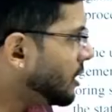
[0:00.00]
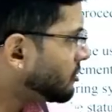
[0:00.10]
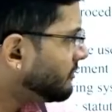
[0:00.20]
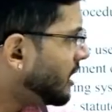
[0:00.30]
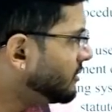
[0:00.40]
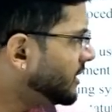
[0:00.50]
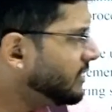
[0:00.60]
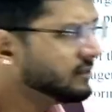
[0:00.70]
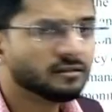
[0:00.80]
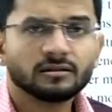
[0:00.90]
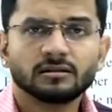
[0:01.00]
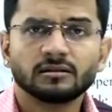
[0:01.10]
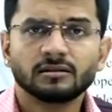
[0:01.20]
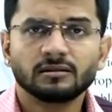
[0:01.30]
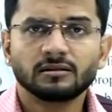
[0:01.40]
And out of 100,
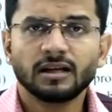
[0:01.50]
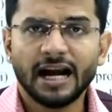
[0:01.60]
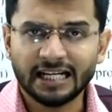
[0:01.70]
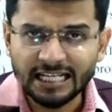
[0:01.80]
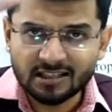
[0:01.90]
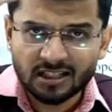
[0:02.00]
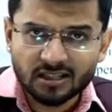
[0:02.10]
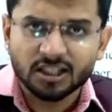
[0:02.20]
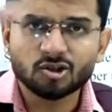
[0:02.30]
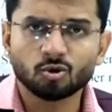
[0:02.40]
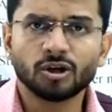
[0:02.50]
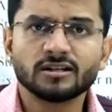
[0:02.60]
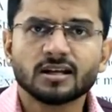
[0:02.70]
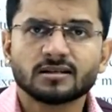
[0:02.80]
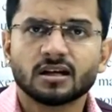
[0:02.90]
at least 60
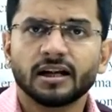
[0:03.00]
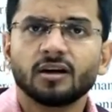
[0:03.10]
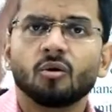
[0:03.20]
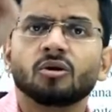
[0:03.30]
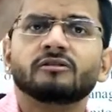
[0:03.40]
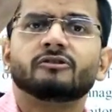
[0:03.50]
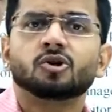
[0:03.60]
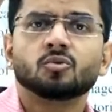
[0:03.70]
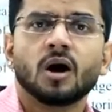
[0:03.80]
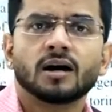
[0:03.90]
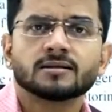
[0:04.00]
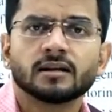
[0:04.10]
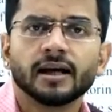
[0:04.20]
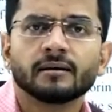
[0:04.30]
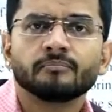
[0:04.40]
students are studying only for 2
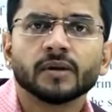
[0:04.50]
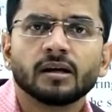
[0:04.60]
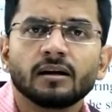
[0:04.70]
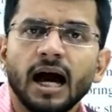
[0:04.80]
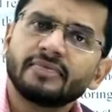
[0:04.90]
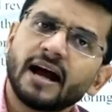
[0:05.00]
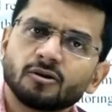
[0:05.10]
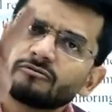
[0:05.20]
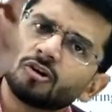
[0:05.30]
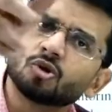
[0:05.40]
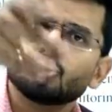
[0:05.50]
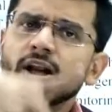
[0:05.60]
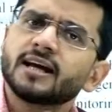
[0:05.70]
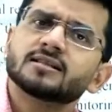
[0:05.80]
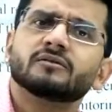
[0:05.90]
hours a day, and that too for
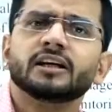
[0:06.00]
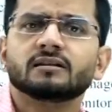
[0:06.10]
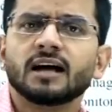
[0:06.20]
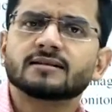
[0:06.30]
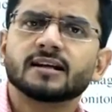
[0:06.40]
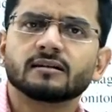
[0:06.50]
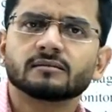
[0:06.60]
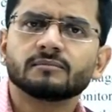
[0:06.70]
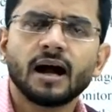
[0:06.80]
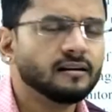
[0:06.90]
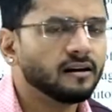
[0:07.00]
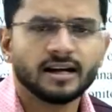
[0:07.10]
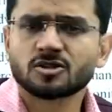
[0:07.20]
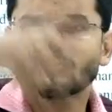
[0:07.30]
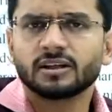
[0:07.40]
2 days a week. That's it.
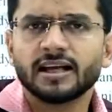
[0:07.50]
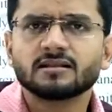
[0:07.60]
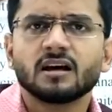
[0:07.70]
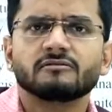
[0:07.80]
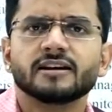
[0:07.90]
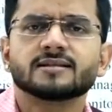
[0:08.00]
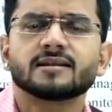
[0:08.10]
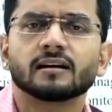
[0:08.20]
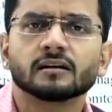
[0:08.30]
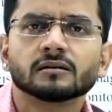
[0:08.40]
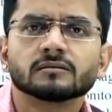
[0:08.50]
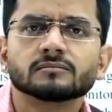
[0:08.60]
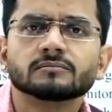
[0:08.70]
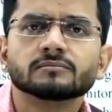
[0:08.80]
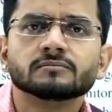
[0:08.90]
And rest of the days they are wasting.
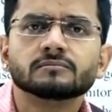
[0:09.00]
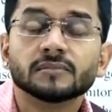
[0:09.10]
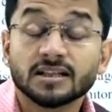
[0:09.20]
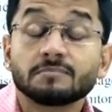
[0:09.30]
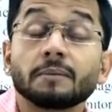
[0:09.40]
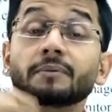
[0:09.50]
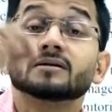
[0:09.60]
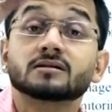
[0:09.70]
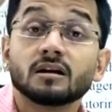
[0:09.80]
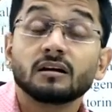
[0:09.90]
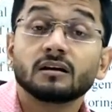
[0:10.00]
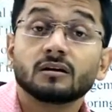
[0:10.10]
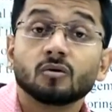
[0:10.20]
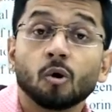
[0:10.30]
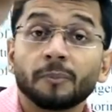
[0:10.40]
This is my
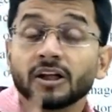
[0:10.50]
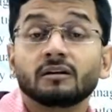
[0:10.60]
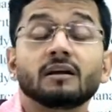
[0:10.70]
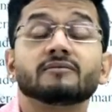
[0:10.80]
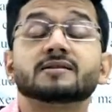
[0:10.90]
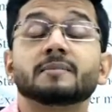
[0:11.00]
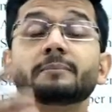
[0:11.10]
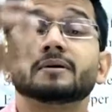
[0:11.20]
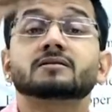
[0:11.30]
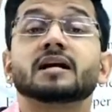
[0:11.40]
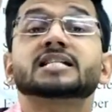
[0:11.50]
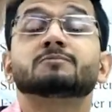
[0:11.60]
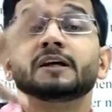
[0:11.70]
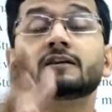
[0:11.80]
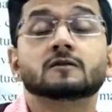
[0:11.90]
personal opinion and this is my personal
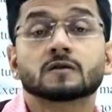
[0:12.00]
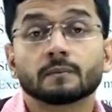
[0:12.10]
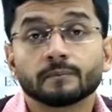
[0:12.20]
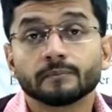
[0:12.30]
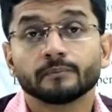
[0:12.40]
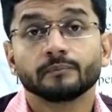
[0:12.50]
experience.